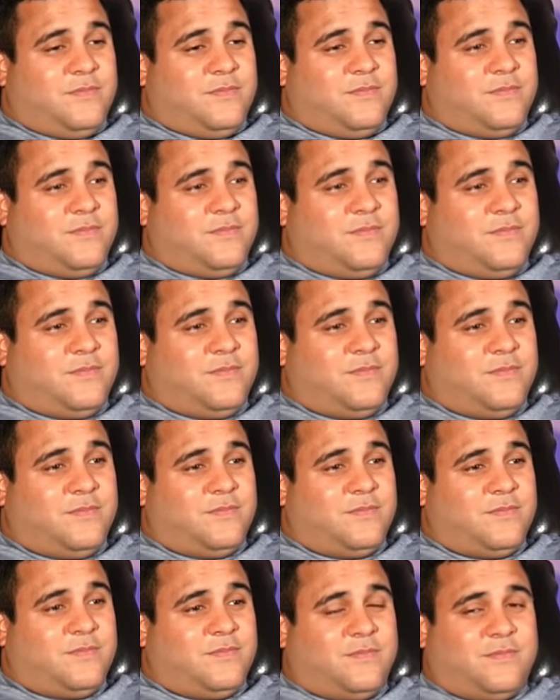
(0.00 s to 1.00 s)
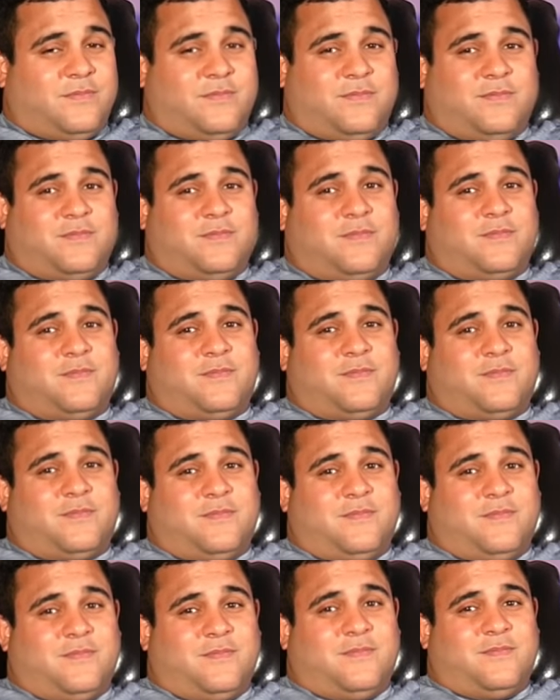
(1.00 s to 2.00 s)

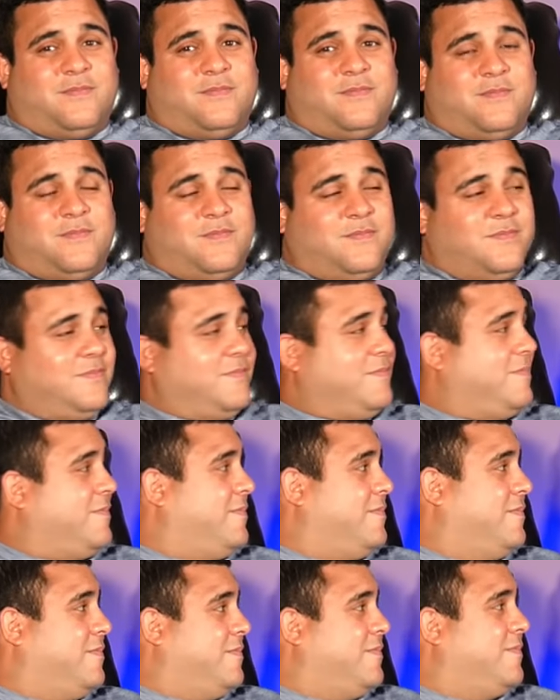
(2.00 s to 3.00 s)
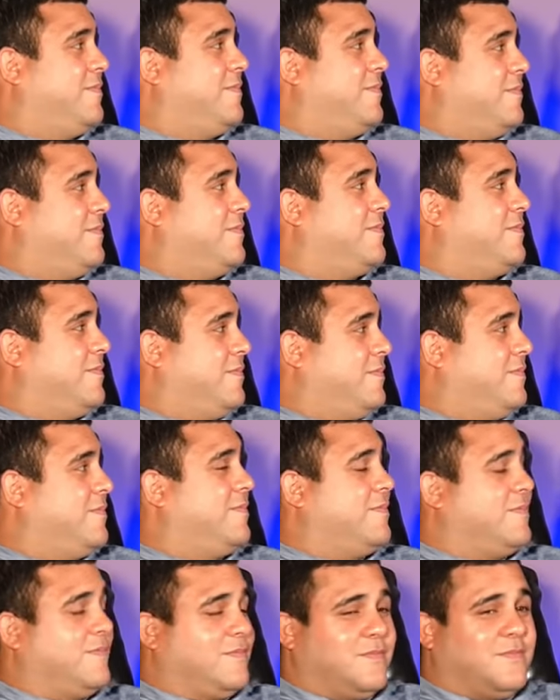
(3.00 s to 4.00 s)

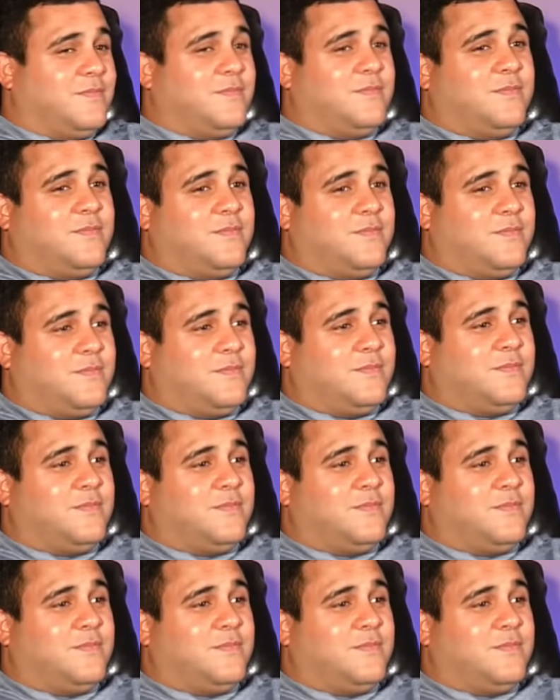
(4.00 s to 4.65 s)
[no speech]